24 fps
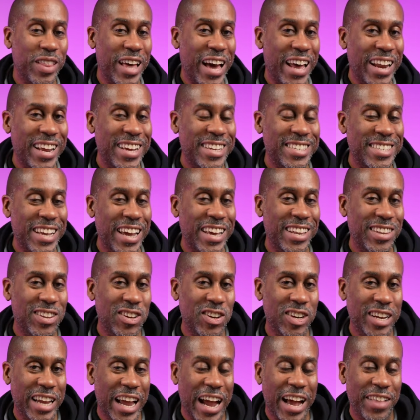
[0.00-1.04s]
That is a
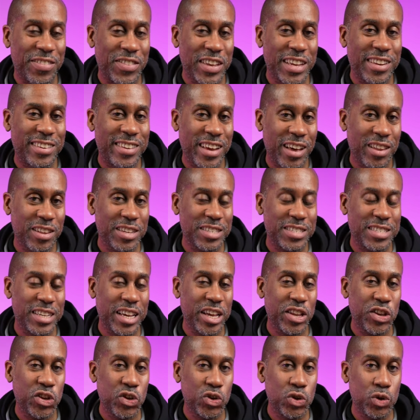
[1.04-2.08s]
look at the
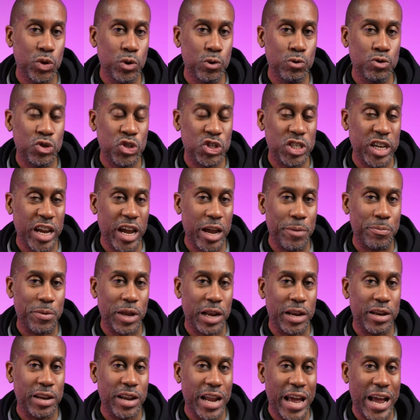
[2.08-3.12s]
Telesin
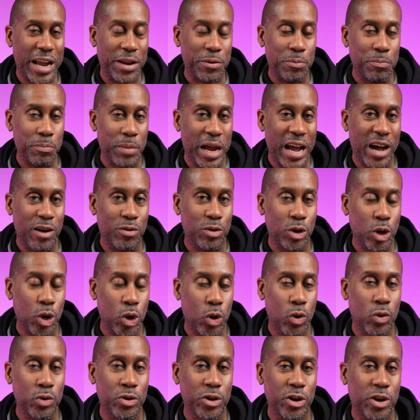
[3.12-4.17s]
U-Shape Neck Mount
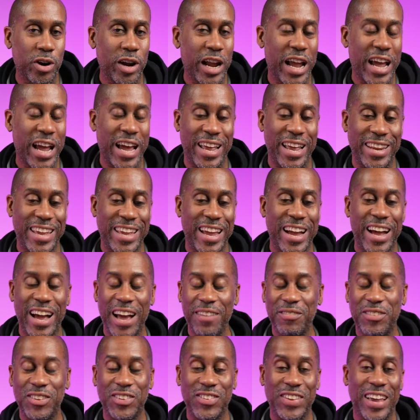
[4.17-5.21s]
Holder. And yeah, I
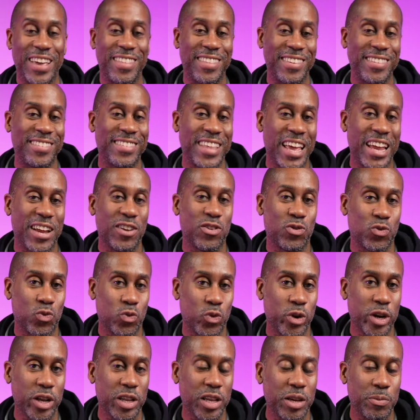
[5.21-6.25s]
have to say, this thing is
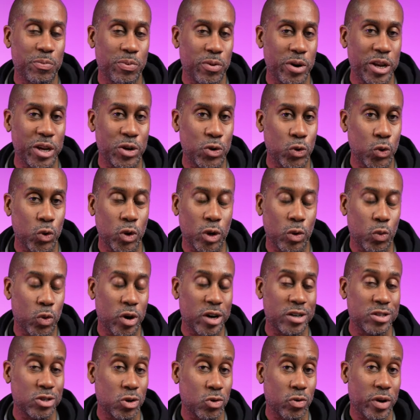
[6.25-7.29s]
really pretty cool. It
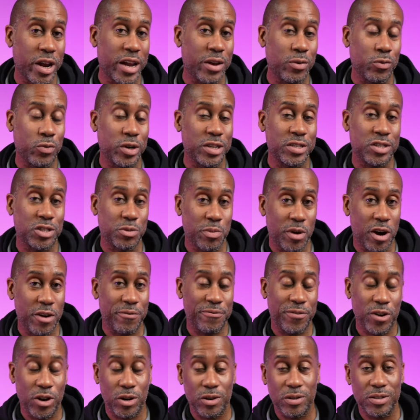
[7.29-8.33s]
works great with
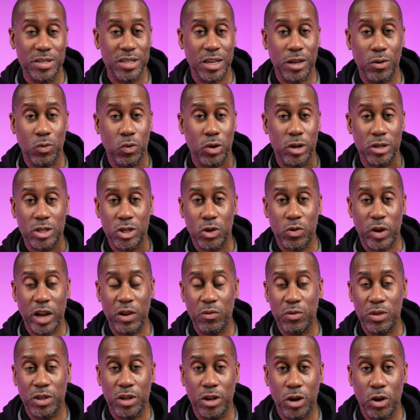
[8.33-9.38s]
smartphones. It works great
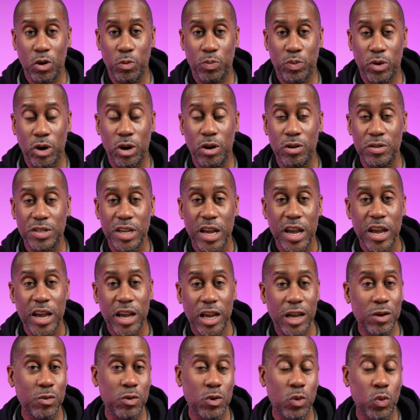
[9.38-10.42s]
with GoPros.
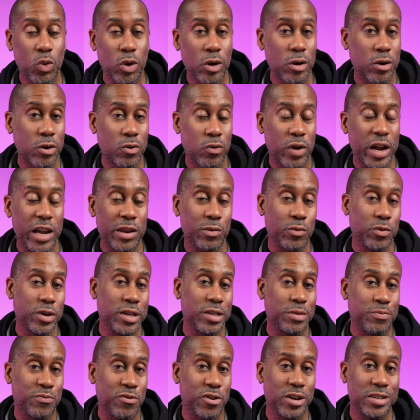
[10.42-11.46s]
It will work great
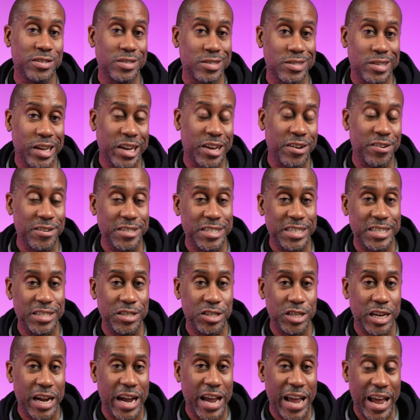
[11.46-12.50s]
with, for instance, like your
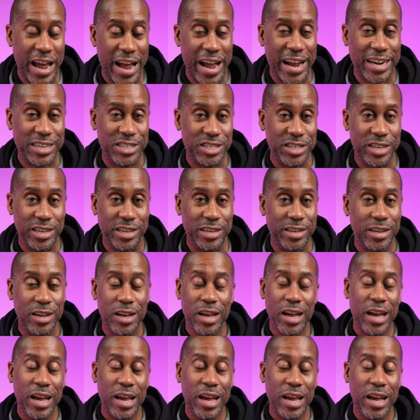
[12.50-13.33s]
DJI Action.